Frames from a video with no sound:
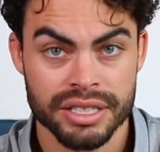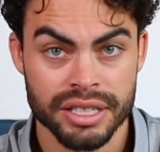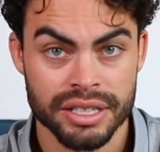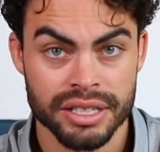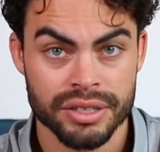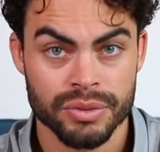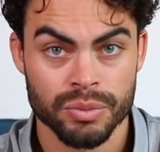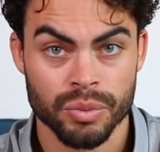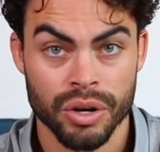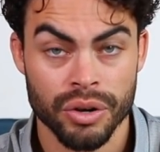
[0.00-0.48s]

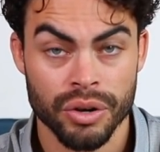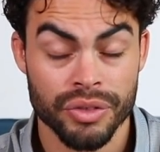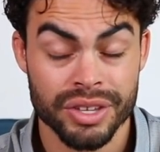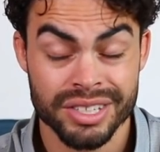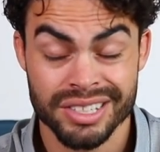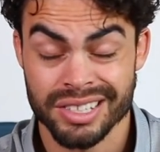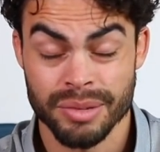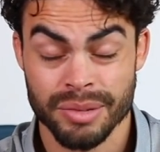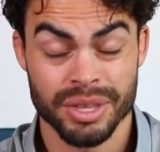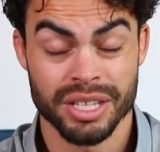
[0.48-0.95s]
this? Well, this
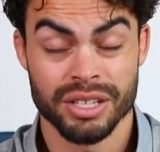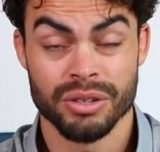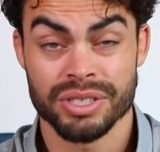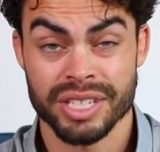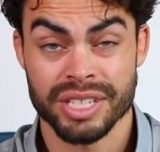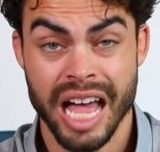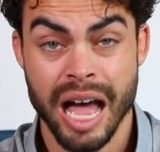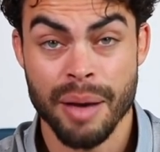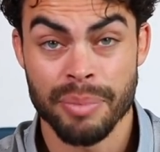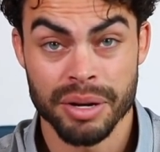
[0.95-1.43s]
is something that used
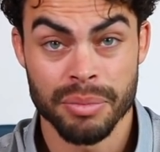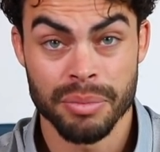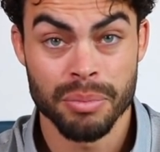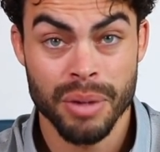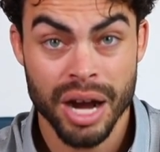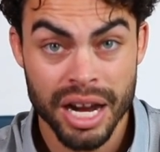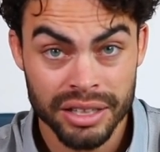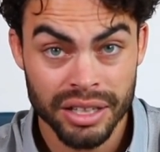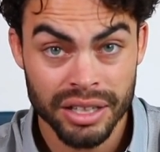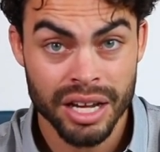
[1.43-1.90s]
to happen in
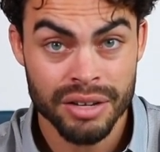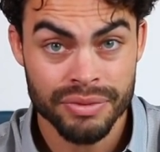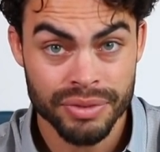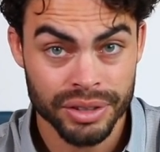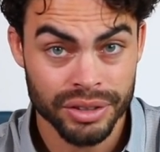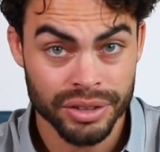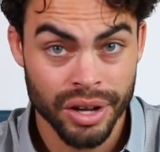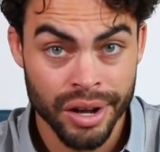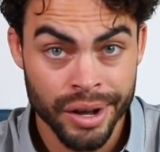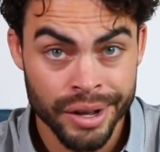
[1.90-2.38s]
my life a
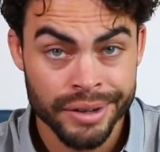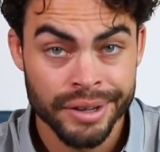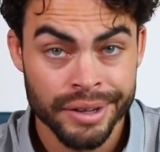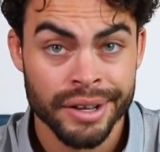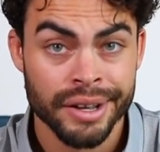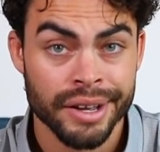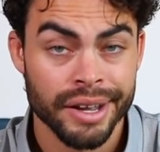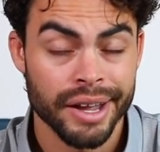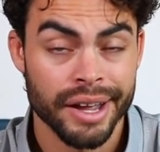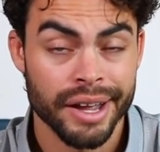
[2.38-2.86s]
lot,
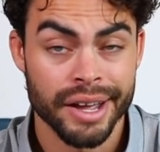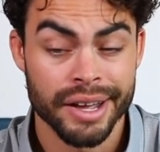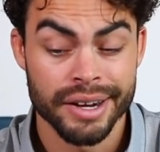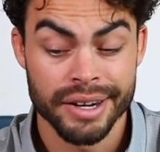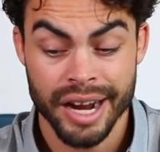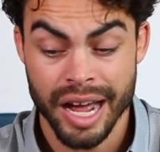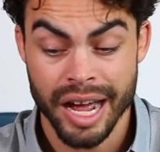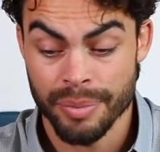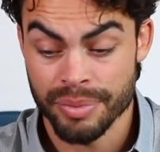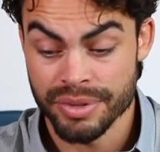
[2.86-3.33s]
and
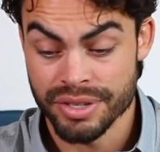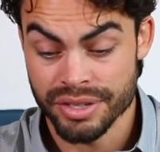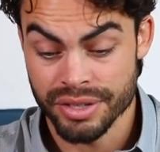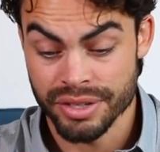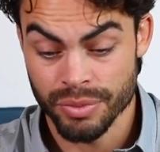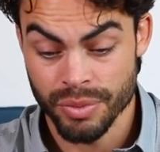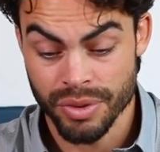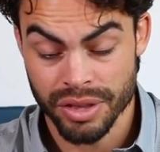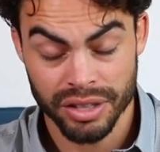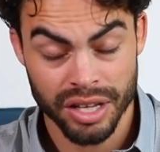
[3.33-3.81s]
it happens
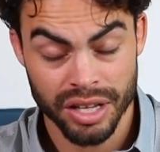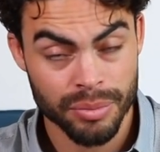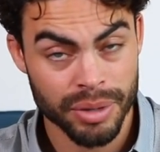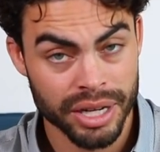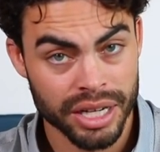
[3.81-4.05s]
with a lot of my